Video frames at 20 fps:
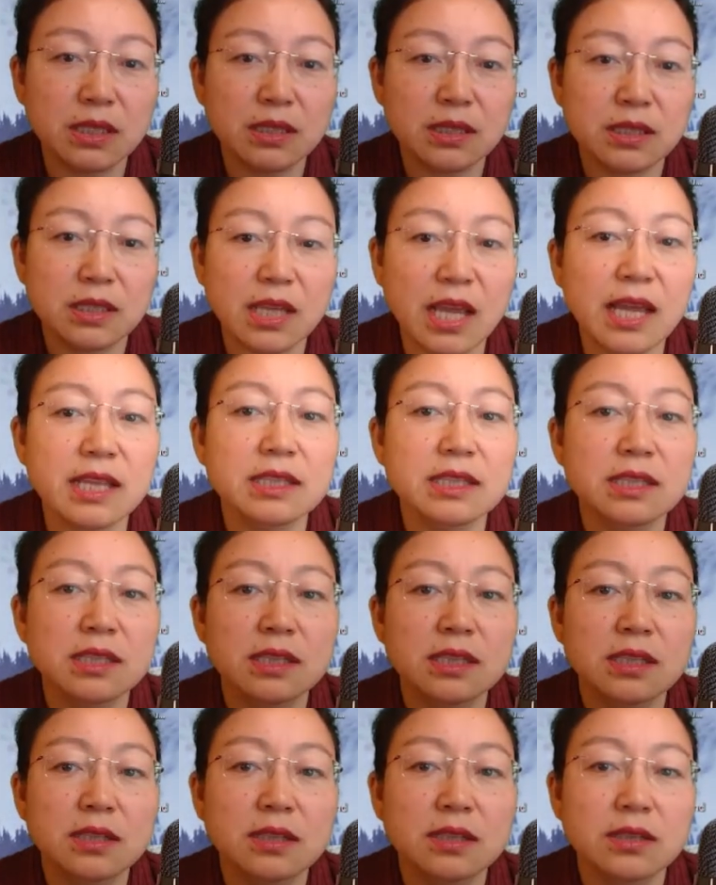That's
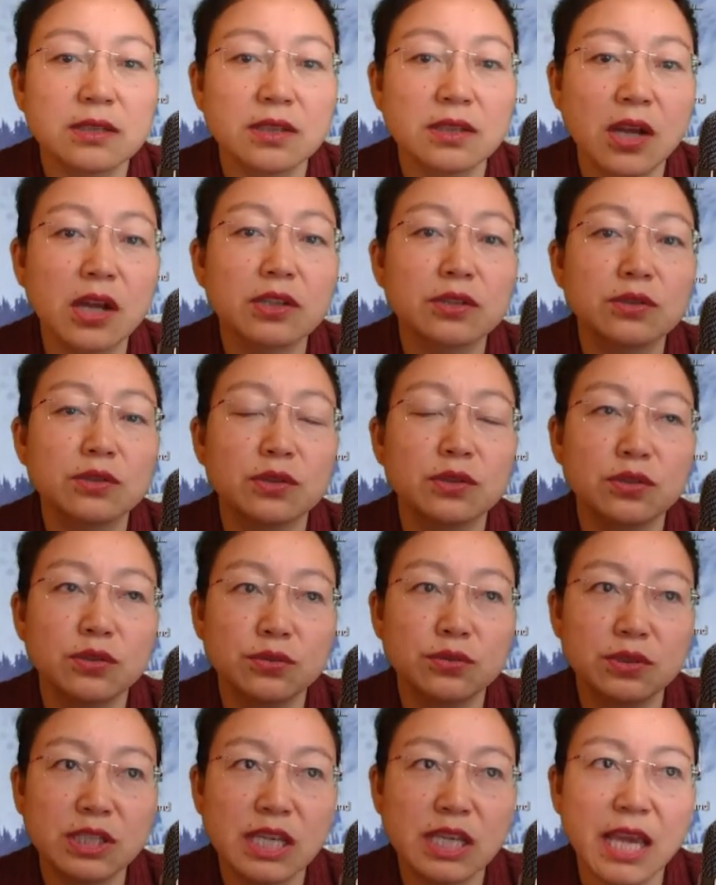not going to
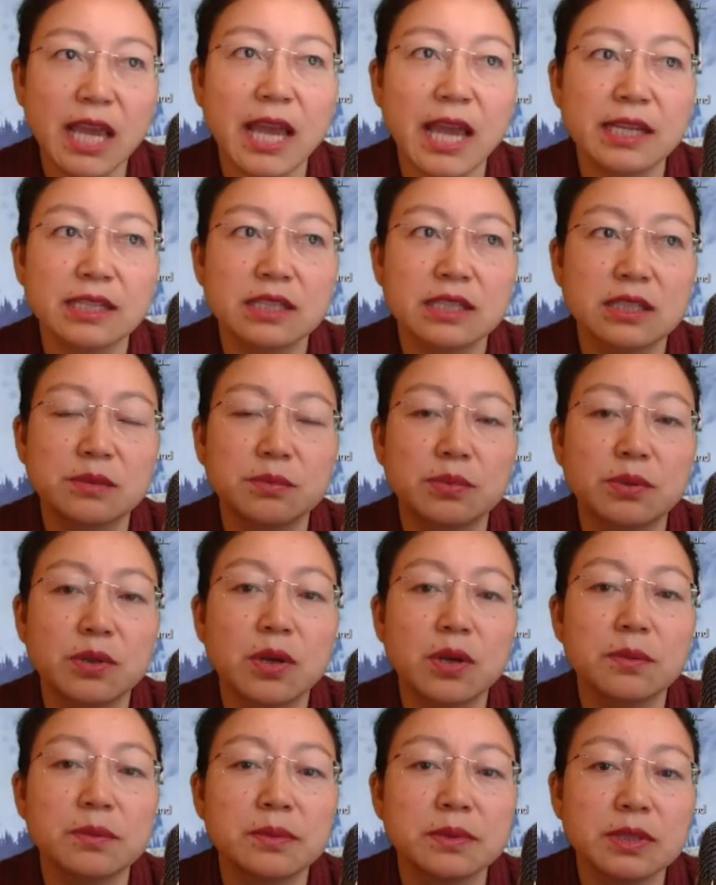catch
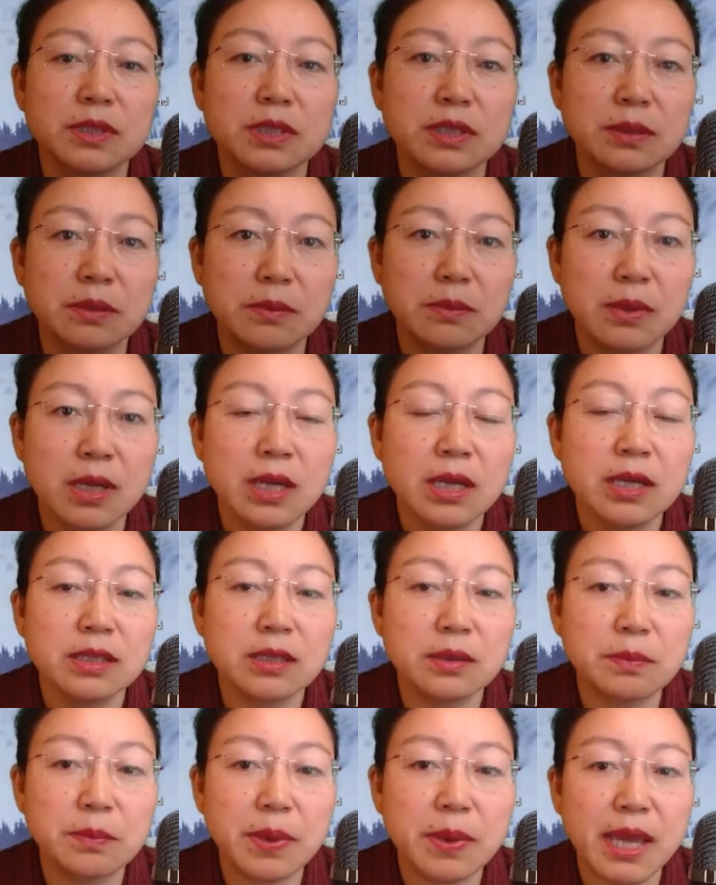probably the
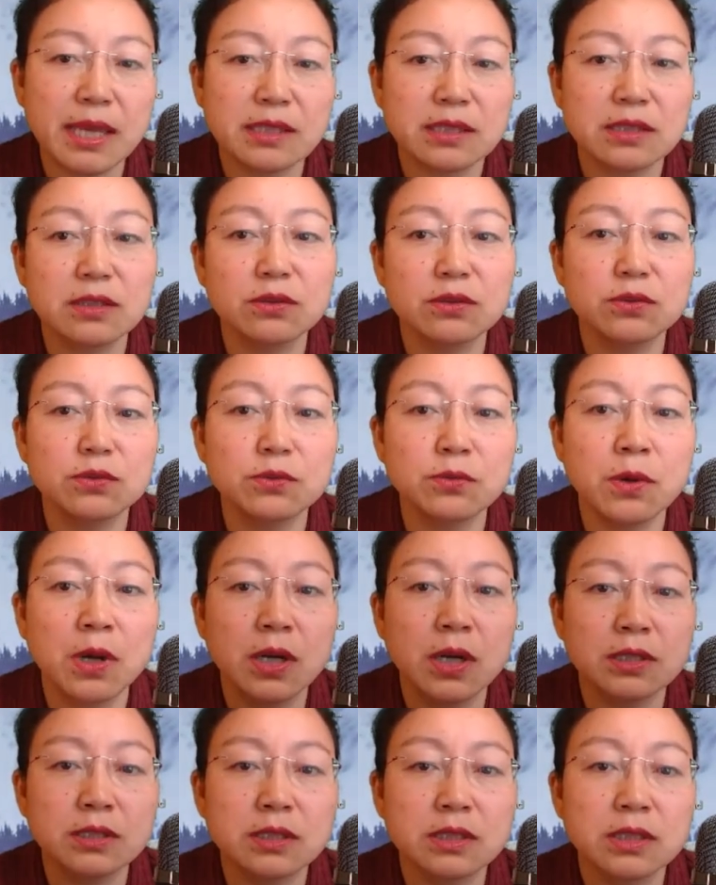best you
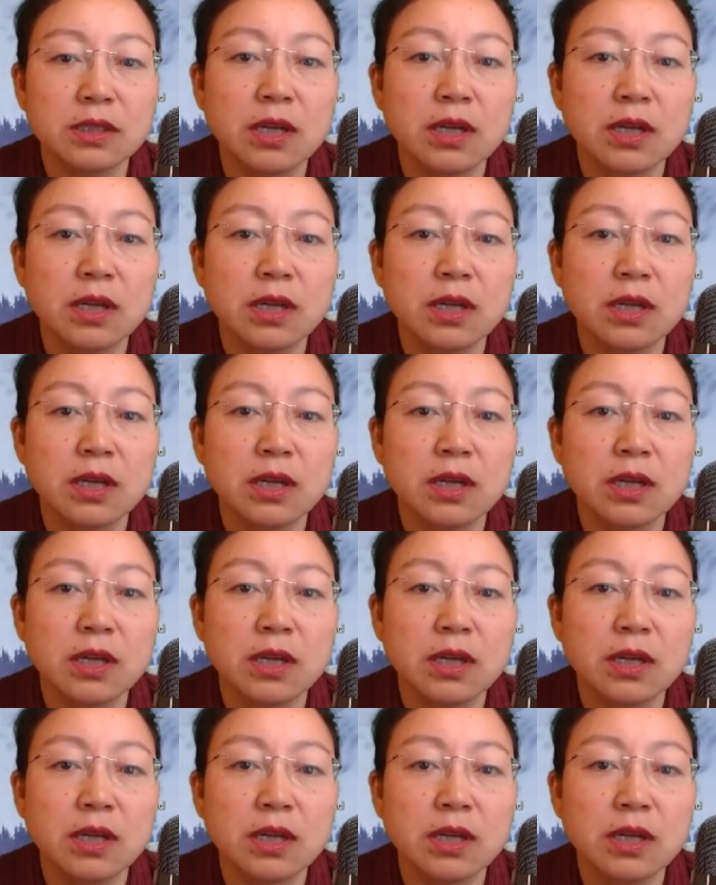want.